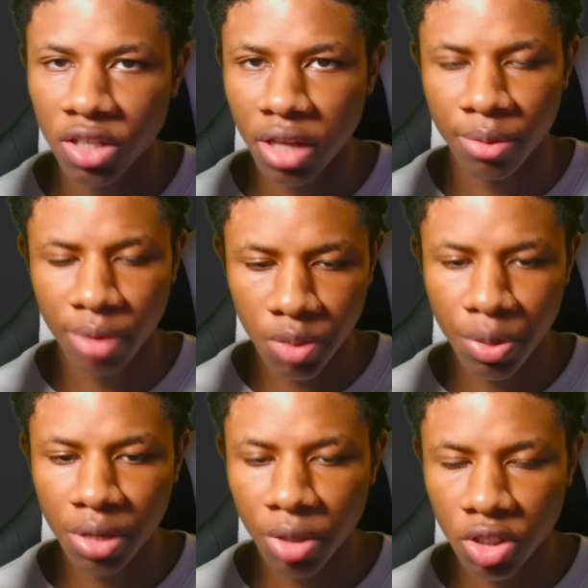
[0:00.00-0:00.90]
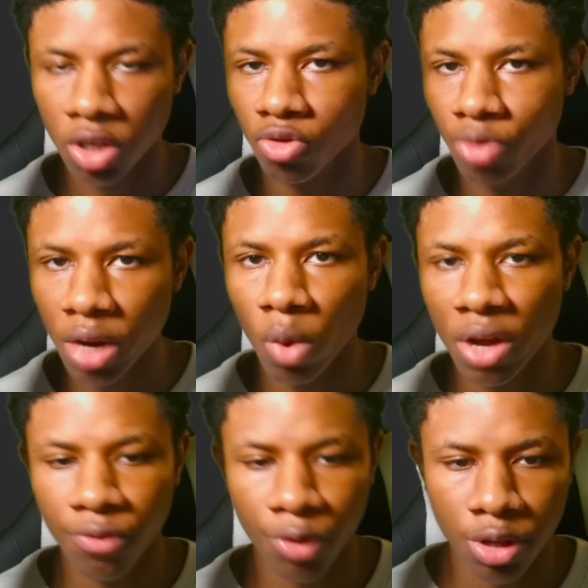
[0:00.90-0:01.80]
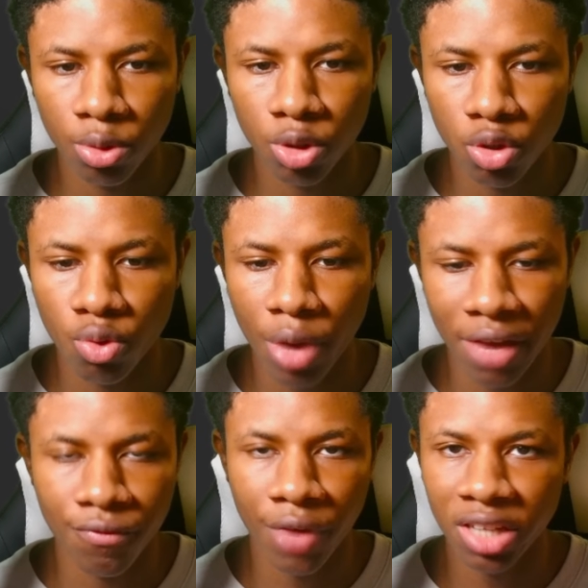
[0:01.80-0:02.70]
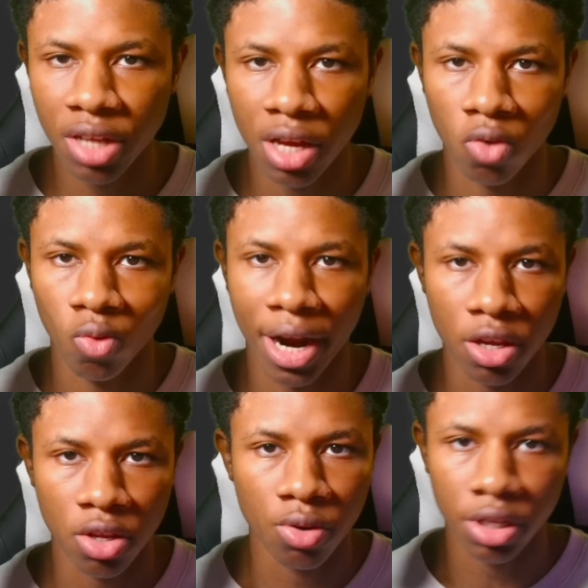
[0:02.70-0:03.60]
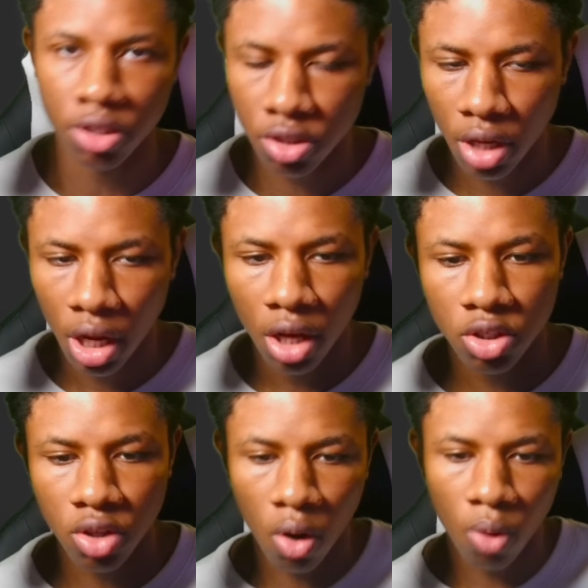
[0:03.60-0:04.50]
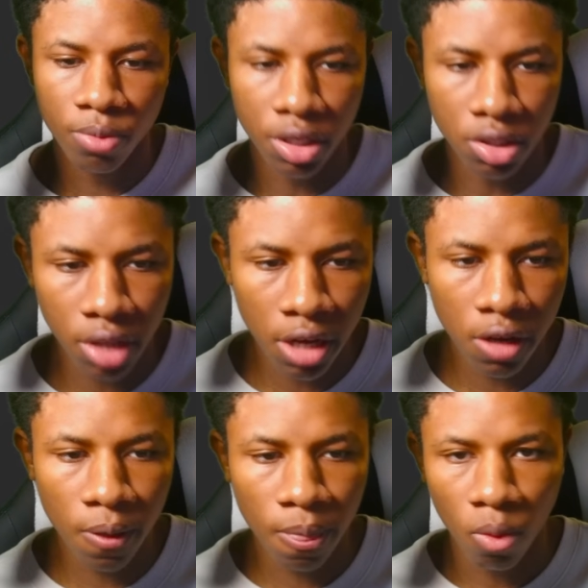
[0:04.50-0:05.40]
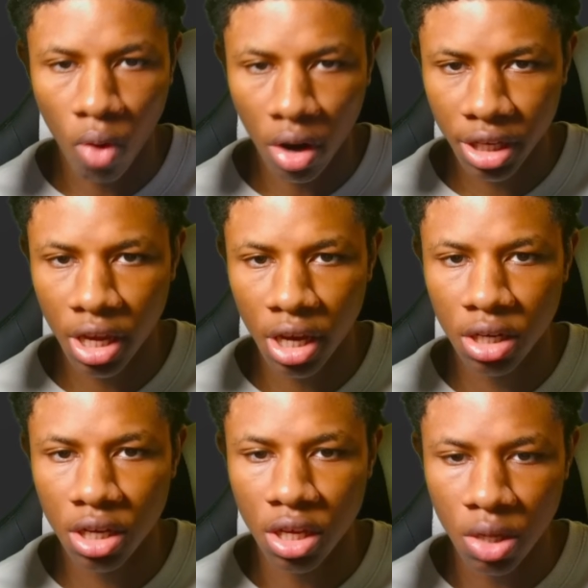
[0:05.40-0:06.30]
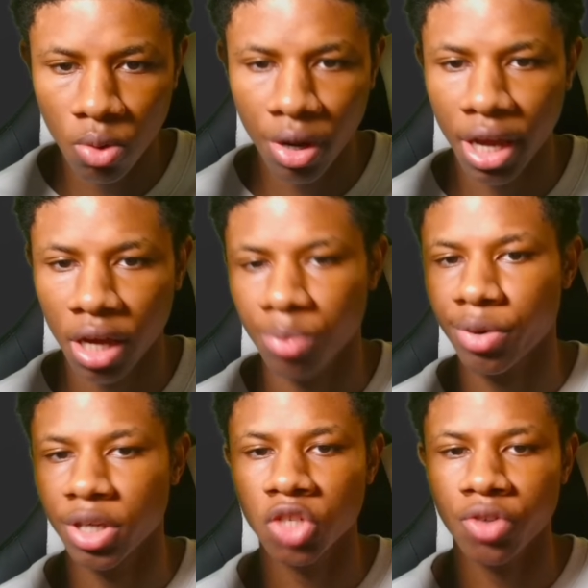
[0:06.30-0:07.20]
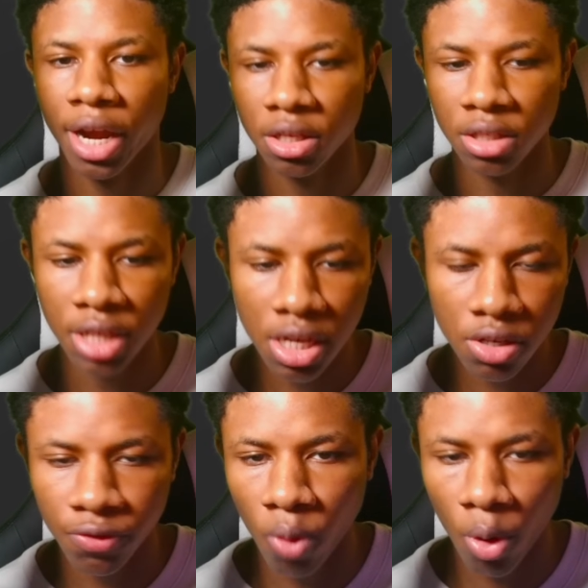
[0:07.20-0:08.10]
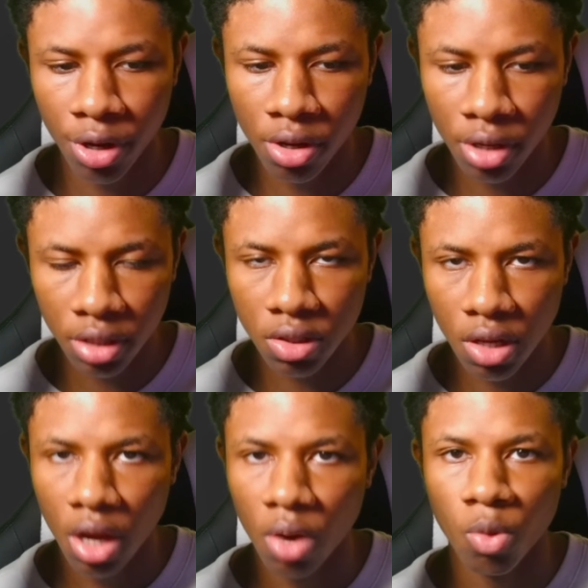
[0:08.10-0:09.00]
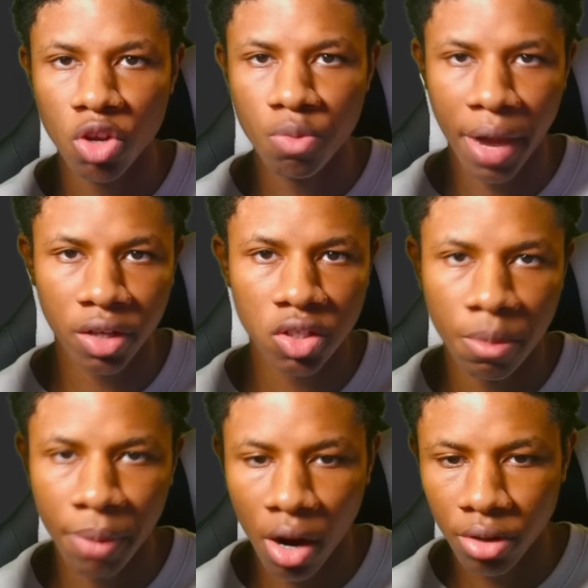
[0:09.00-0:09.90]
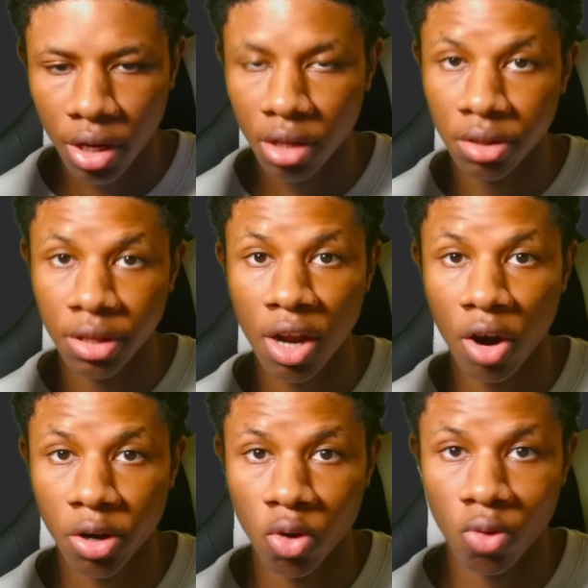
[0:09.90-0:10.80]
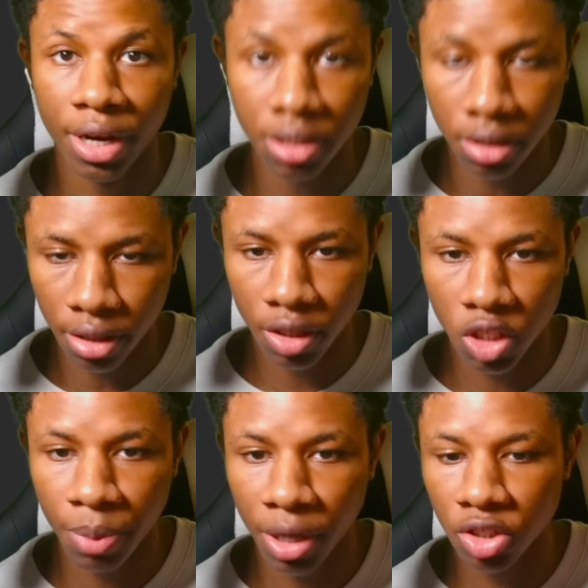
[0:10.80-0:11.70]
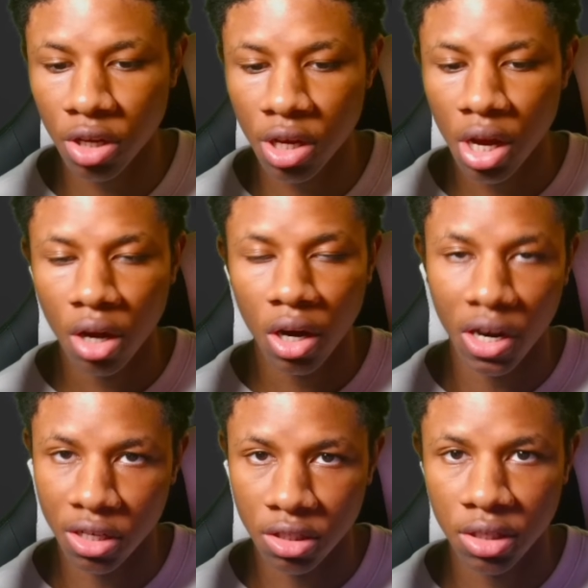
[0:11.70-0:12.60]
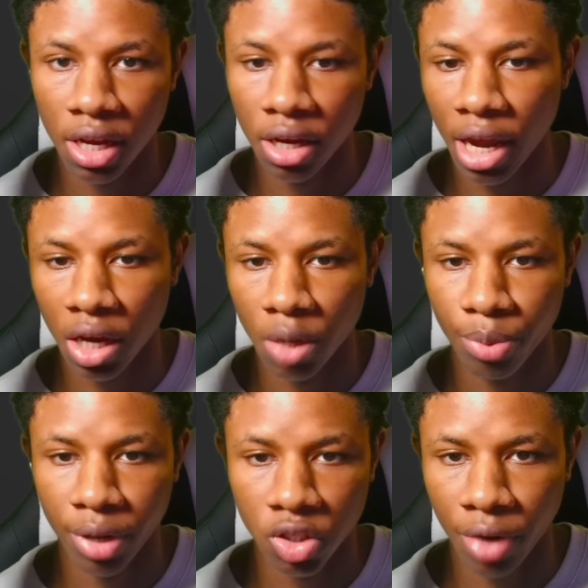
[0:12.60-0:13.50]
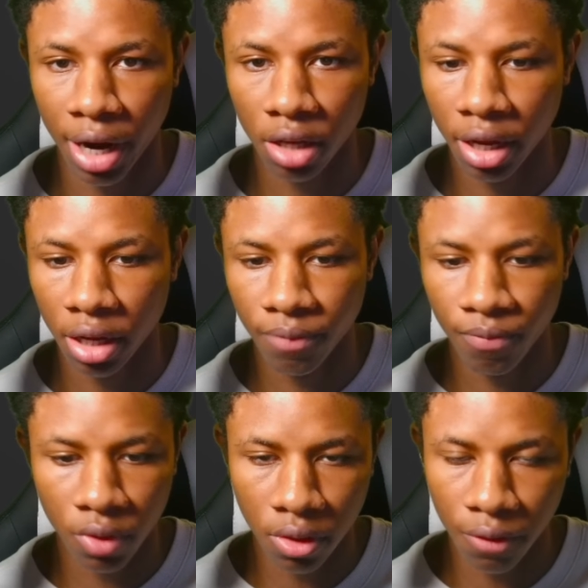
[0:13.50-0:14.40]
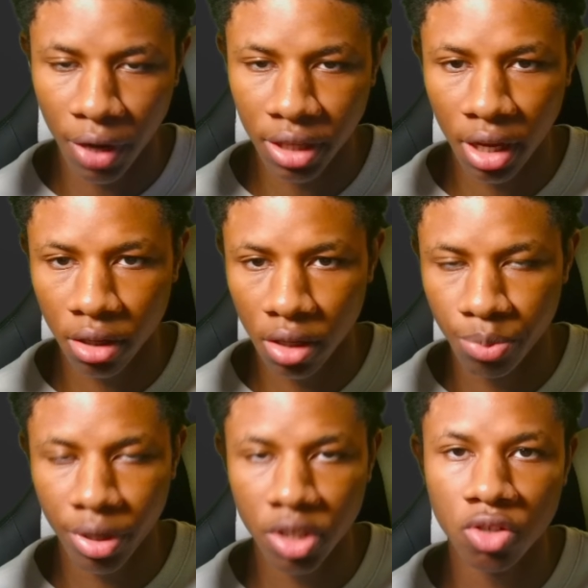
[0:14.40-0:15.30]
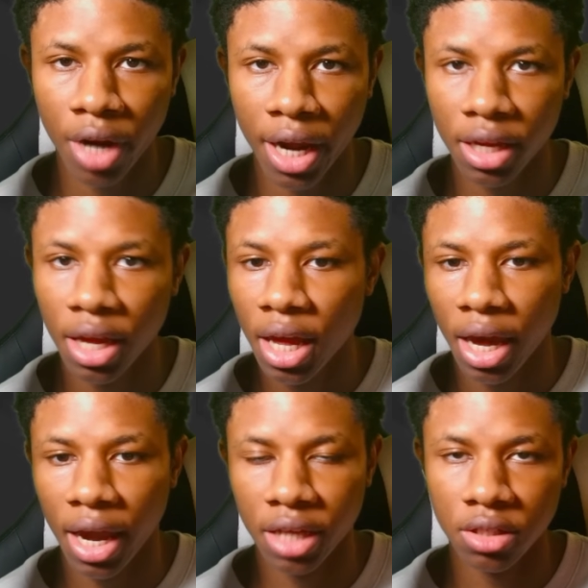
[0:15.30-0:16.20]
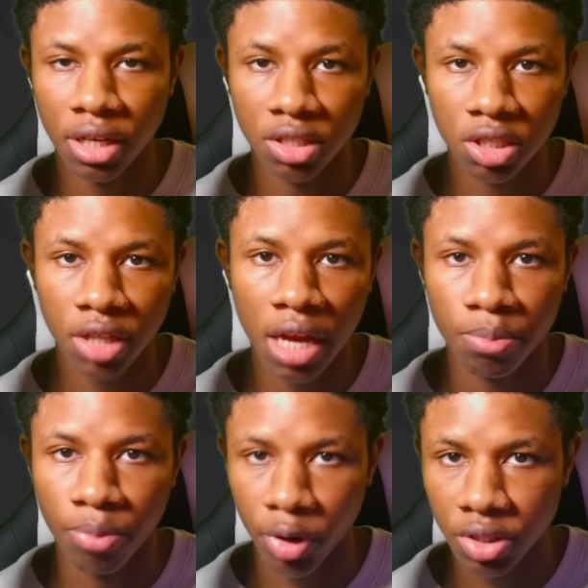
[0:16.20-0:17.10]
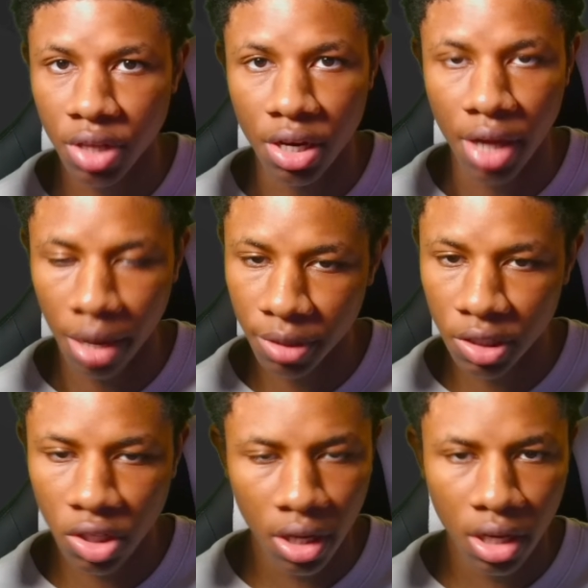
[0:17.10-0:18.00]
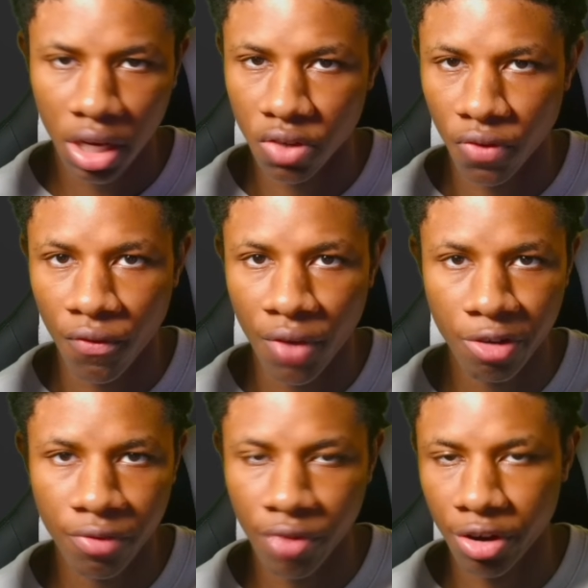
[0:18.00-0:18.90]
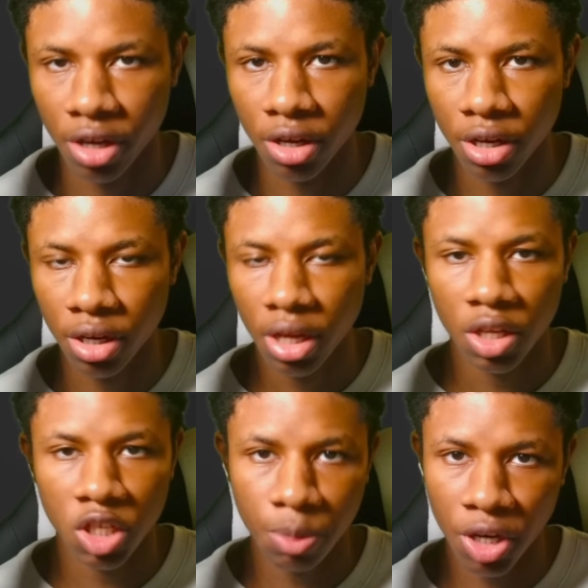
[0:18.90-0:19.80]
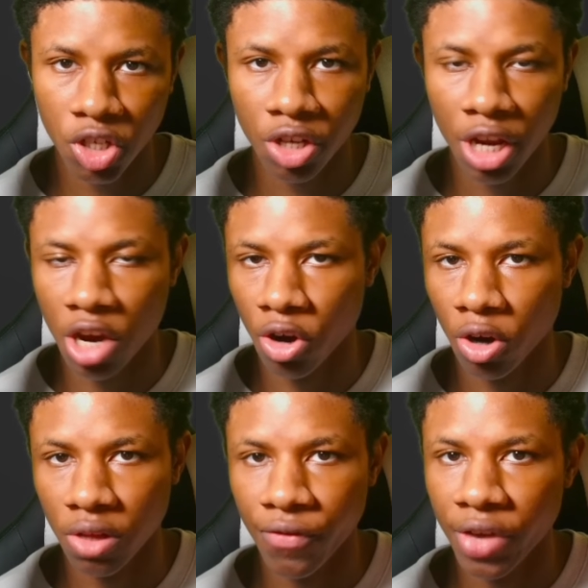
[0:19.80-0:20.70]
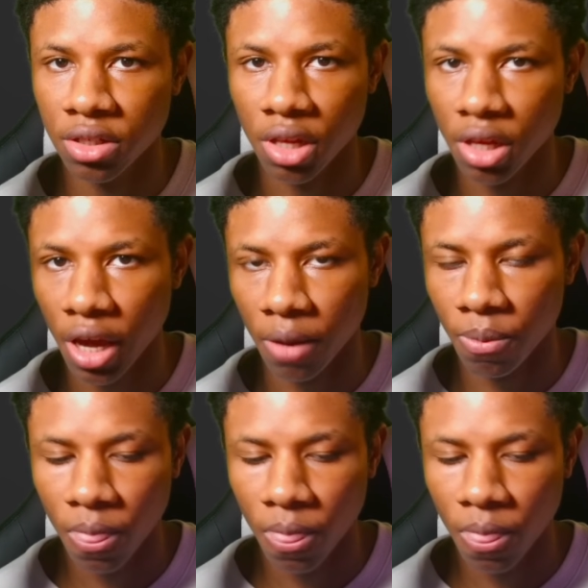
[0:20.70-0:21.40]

Like, that's pretty much a great way for you to invest in the right units. So Kaseya, Joaquin, Iwa, and Compressed Rack. These 4 units, when you max them out, they are crazy, especially Kaseya and Compressed Rack. Like, the fact that Compressed Rack has insane bursty damage is very good, especially in the early phase of the game.